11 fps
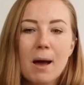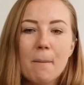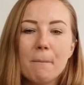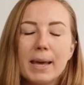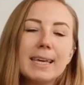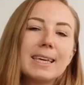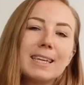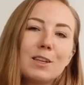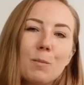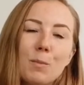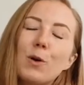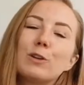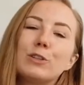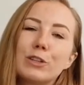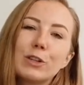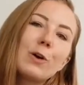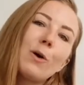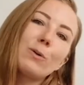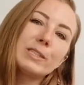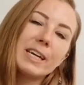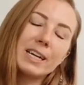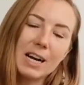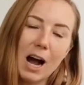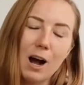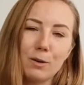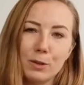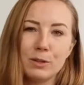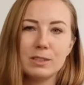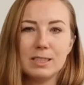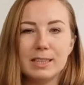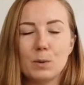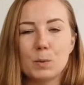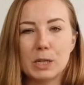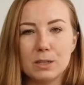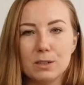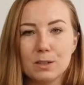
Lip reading: making your project go there out in the world.